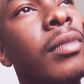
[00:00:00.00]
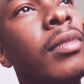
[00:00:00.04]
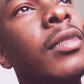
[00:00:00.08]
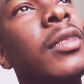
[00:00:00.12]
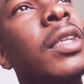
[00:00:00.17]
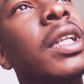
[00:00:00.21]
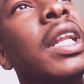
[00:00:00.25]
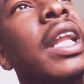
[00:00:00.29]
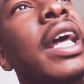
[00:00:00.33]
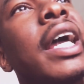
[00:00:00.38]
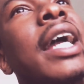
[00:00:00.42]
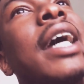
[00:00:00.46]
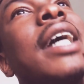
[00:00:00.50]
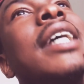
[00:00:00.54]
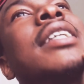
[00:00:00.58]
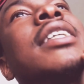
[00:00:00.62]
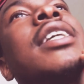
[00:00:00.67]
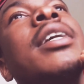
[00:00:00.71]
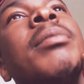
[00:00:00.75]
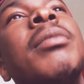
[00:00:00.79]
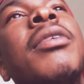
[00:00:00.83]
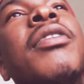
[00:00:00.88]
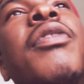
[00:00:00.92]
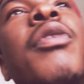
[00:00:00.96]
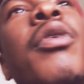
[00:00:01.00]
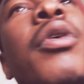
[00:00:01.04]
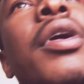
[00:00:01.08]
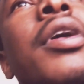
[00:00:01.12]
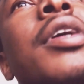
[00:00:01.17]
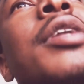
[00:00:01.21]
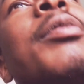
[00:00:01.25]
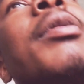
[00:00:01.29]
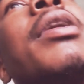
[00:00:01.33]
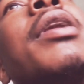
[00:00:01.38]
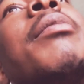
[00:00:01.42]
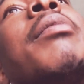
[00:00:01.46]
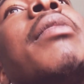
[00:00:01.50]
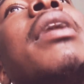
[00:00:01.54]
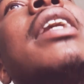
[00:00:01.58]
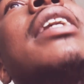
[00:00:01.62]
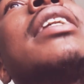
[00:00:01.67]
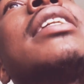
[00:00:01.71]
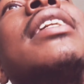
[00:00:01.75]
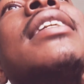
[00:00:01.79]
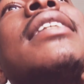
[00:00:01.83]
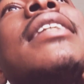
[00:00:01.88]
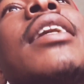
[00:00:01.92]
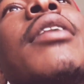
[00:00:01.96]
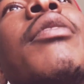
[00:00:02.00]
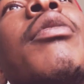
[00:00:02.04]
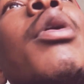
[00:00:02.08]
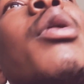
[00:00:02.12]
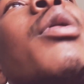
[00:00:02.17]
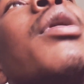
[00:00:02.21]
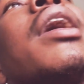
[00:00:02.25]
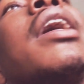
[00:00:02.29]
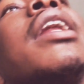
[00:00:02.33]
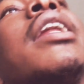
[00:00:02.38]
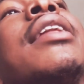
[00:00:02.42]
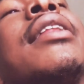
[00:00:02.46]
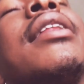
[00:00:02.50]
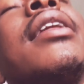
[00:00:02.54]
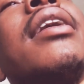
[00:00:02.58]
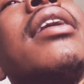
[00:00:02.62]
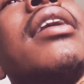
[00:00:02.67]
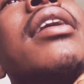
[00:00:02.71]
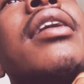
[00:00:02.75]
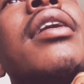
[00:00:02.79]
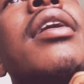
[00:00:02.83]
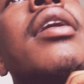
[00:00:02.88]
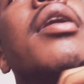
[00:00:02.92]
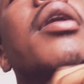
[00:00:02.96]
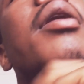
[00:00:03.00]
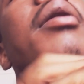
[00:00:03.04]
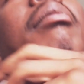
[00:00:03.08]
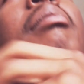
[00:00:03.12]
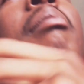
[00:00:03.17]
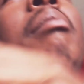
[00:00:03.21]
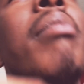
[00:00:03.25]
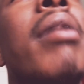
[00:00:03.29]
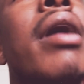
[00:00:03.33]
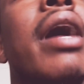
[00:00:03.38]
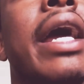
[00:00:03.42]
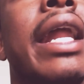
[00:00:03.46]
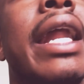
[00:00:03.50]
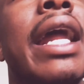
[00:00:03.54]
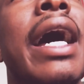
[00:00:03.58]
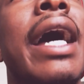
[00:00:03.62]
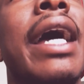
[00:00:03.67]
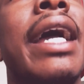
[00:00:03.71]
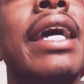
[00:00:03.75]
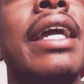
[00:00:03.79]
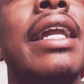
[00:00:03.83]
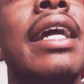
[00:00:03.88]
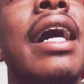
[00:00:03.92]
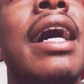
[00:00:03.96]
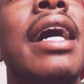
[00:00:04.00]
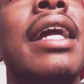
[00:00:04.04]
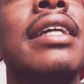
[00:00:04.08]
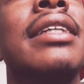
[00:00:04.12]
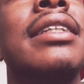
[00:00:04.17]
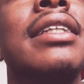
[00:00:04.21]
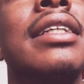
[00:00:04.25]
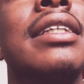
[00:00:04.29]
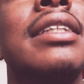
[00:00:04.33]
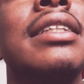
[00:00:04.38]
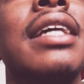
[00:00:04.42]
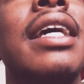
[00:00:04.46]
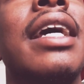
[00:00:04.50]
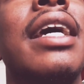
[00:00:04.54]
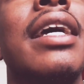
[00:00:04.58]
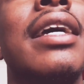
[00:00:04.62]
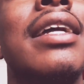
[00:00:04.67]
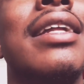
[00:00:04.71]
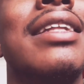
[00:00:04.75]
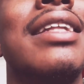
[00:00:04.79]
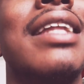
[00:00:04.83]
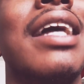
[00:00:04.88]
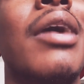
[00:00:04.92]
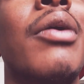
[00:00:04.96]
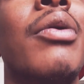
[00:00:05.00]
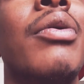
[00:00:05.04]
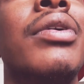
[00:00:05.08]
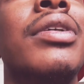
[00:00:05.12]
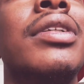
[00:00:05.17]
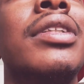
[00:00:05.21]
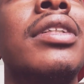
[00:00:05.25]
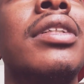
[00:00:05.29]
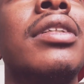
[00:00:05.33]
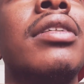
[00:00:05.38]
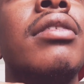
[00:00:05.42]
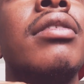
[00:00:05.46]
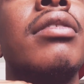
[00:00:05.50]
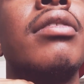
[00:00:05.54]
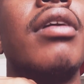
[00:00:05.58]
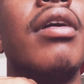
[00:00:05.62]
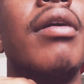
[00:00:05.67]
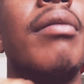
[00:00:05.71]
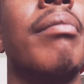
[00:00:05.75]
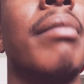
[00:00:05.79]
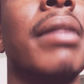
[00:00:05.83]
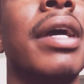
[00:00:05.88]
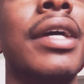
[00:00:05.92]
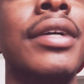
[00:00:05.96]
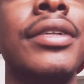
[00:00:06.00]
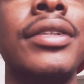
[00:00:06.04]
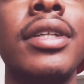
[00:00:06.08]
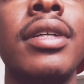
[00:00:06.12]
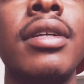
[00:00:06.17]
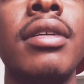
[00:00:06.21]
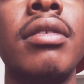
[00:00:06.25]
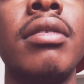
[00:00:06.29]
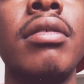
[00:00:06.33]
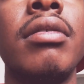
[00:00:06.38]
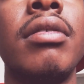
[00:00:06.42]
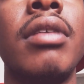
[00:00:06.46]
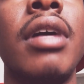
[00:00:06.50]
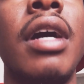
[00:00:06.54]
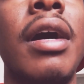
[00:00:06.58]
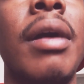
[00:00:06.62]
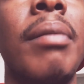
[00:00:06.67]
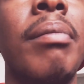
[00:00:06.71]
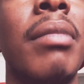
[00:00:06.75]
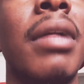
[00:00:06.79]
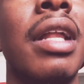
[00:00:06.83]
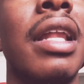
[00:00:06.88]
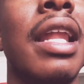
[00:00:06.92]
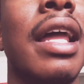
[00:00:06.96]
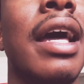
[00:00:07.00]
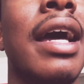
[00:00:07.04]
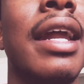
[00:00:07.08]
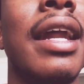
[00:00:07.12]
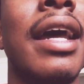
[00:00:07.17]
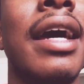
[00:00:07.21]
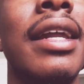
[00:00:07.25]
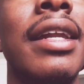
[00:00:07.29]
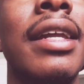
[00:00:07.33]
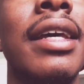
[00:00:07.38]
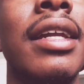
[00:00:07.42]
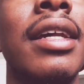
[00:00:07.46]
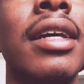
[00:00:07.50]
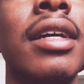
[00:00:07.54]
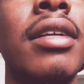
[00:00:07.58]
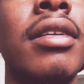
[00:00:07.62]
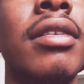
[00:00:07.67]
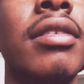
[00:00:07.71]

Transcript: like I said before, it's been a minute since I wrote anything, but I can honestly say that was amazing. I'm glad I did it